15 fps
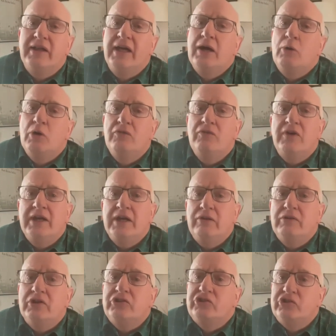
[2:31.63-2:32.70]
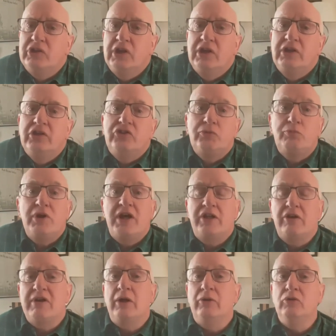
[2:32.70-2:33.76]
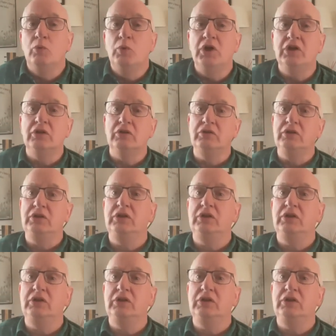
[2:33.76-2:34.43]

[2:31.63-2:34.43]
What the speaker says: allow a virus to spread around the world